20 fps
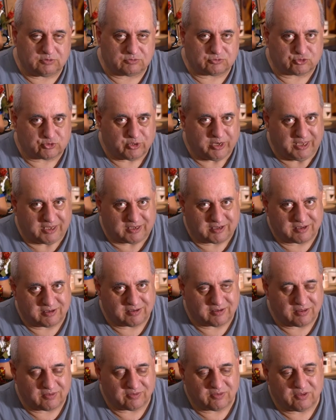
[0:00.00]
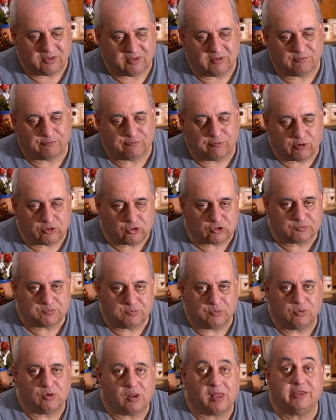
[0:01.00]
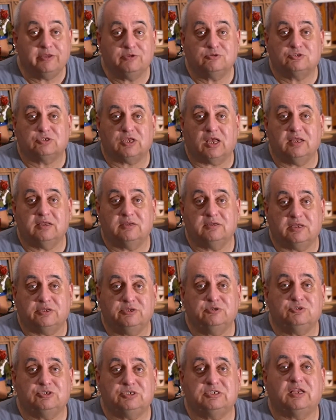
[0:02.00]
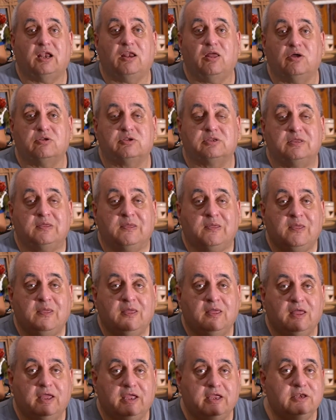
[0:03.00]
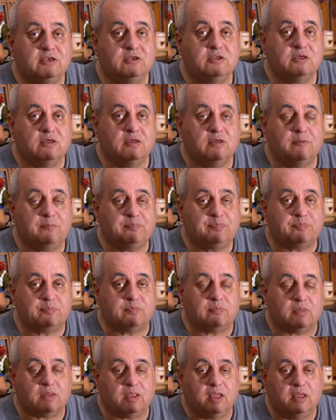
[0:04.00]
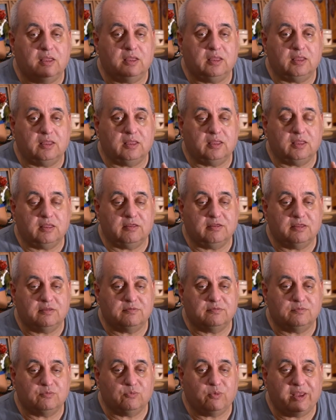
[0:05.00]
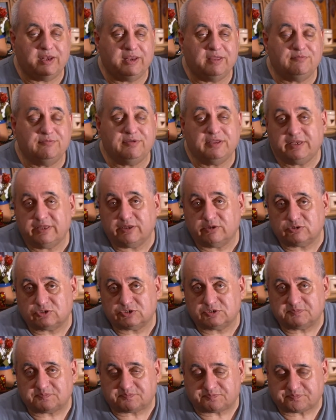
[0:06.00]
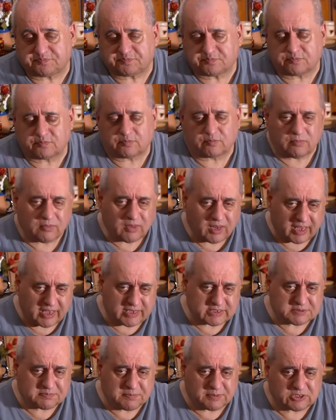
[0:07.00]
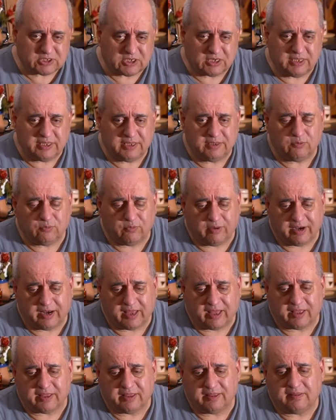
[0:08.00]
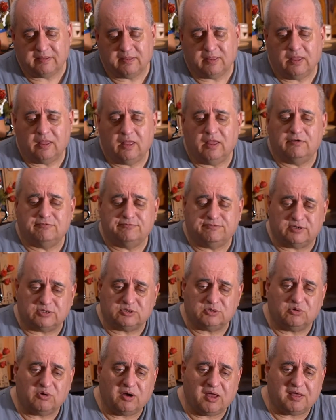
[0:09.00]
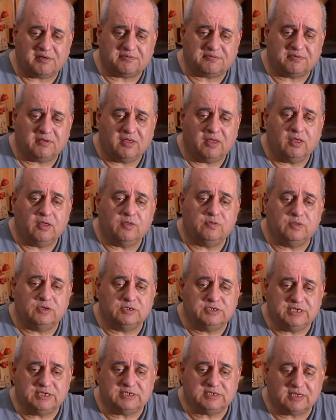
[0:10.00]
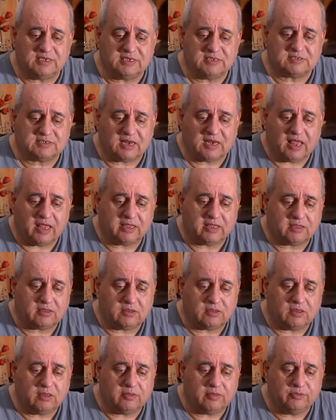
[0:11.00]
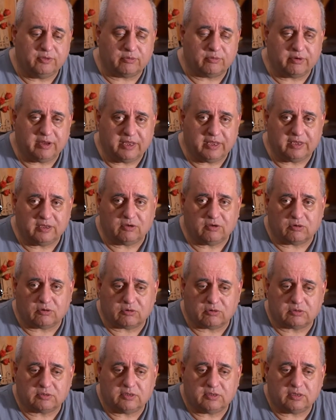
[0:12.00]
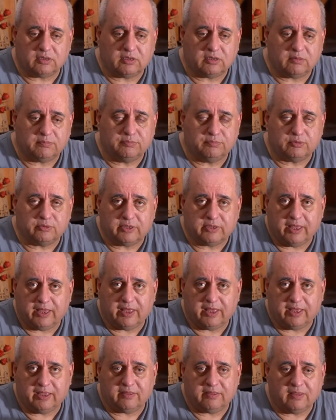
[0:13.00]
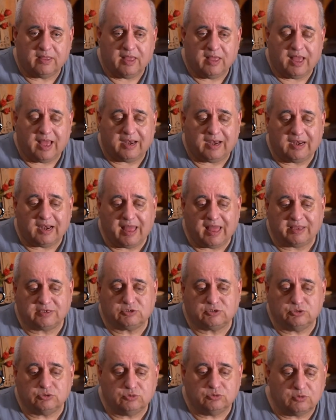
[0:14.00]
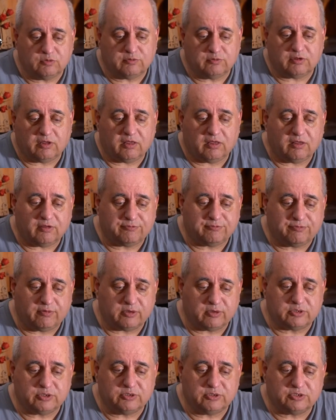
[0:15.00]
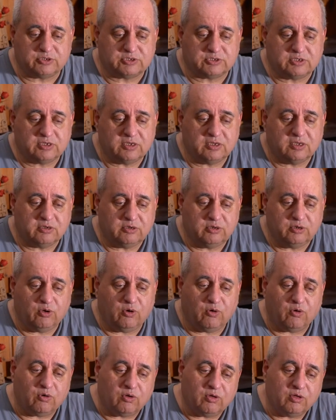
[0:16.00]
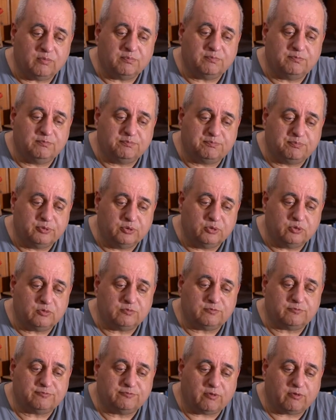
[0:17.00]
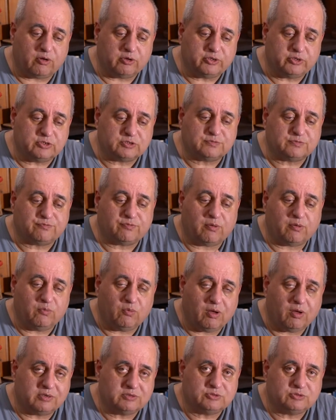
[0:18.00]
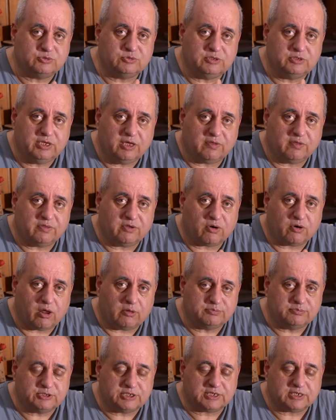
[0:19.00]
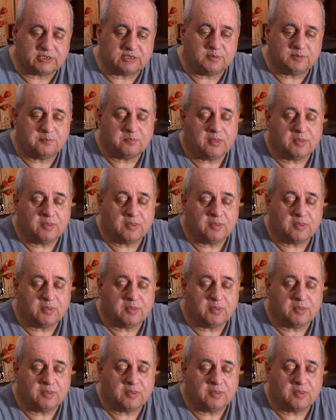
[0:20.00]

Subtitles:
trick, the focus pull. I use it a lot in the wedding videos, especially when I photograph the details like the ring or the bouquet, and I like to focus, pull focus from one to the other object.